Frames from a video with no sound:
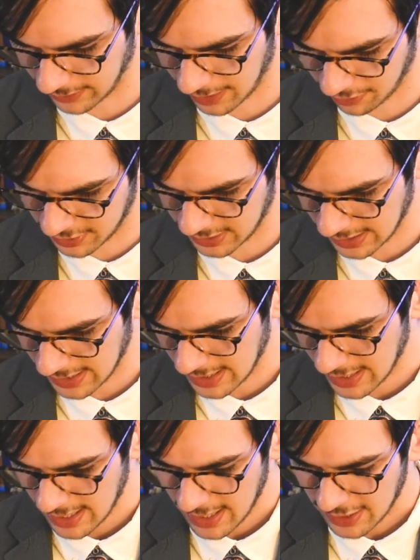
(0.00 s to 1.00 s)
letters.
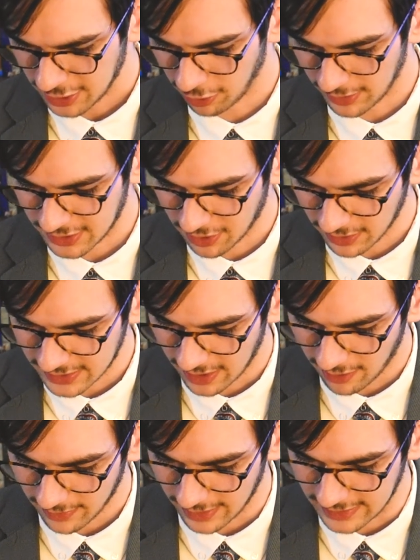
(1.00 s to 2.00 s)
So it starts
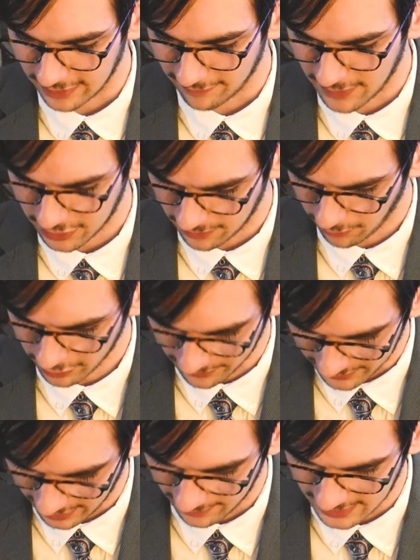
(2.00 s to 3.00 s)
out, as I've mentioned
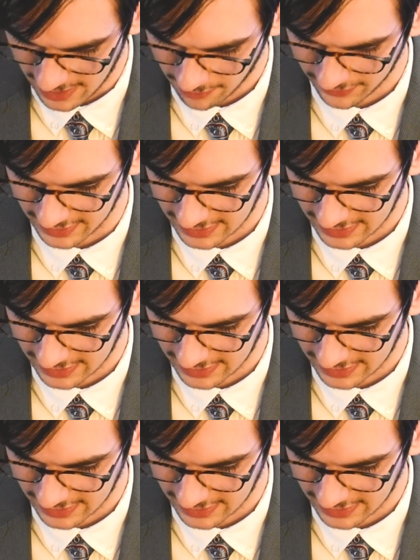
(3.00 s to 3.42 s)
multiple times now, with a